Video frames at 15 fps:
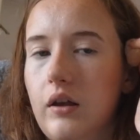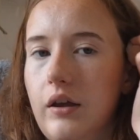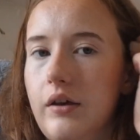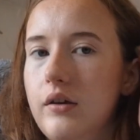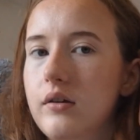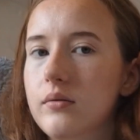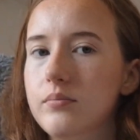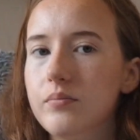
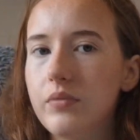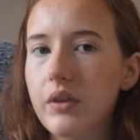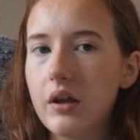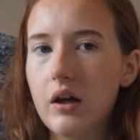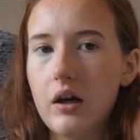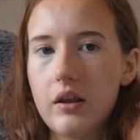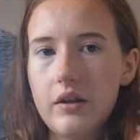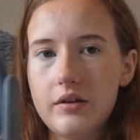like,
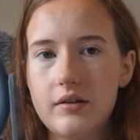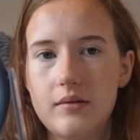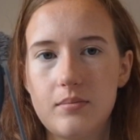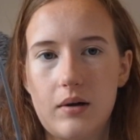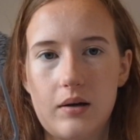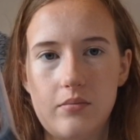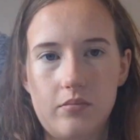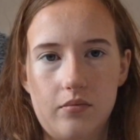this is
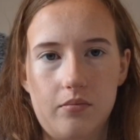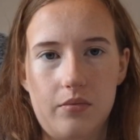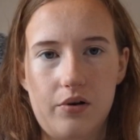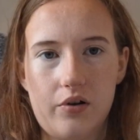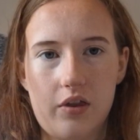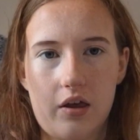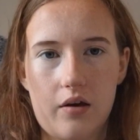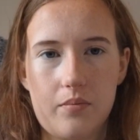my
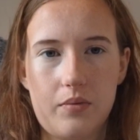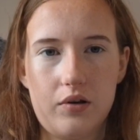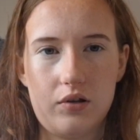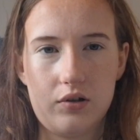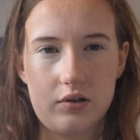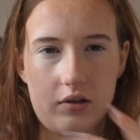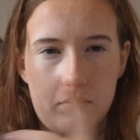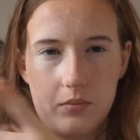mirror that I've been
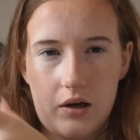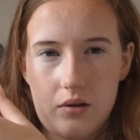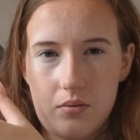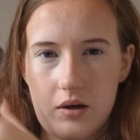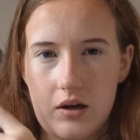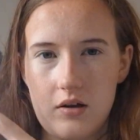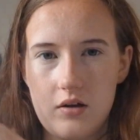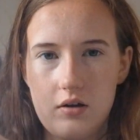using, by the
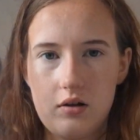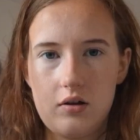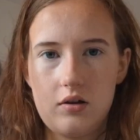way.